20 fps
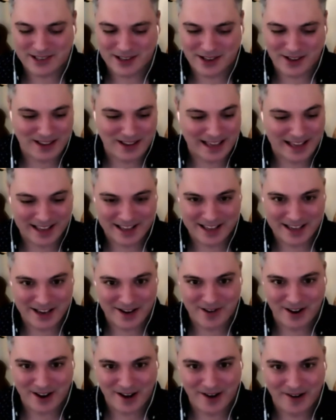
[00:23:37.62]
like a
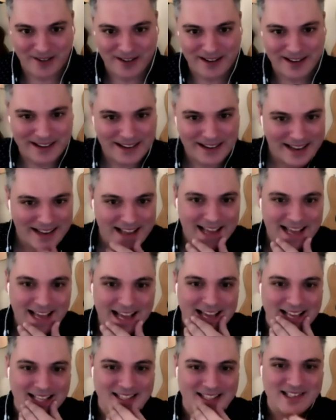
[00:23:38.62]
year ago.
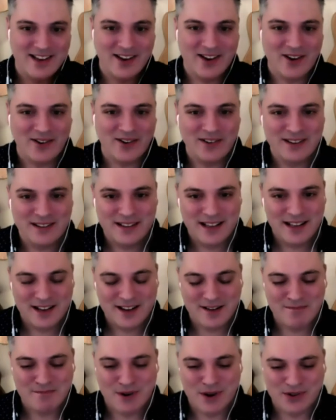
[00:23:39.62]
And so
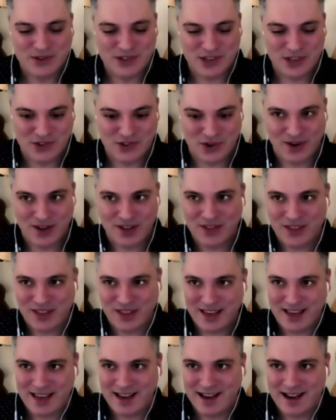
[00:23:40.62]
composing during
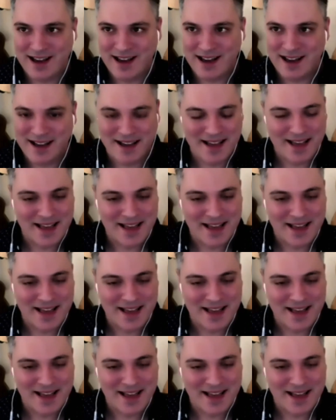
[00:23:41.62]
the